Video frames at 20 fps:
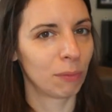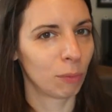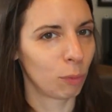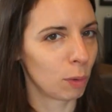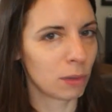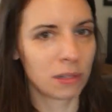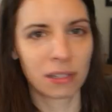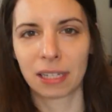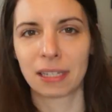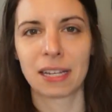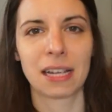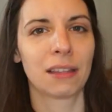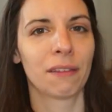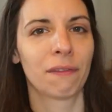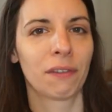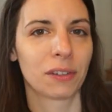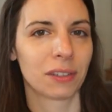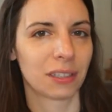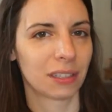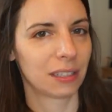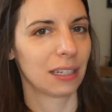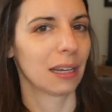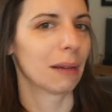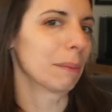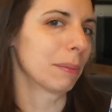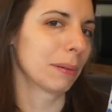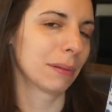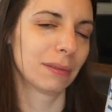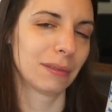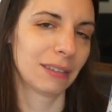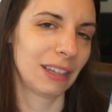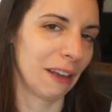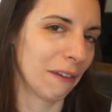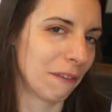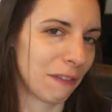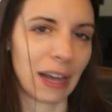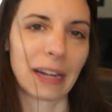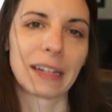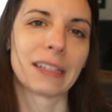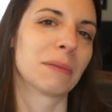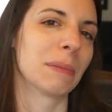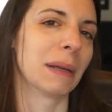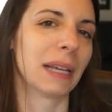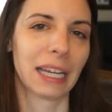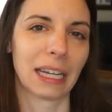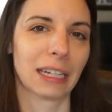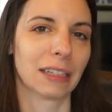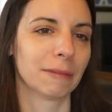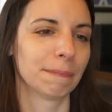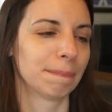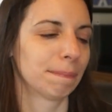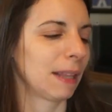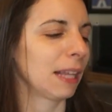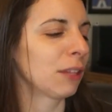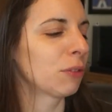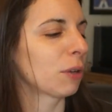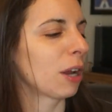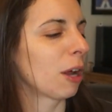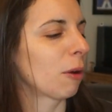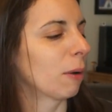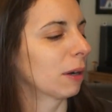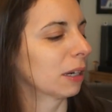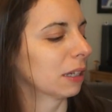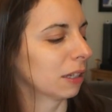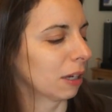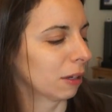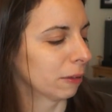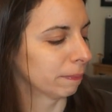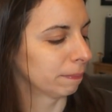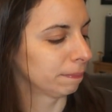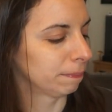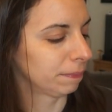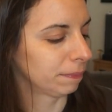once I take the first sip, the effects begin? That's what I want to know.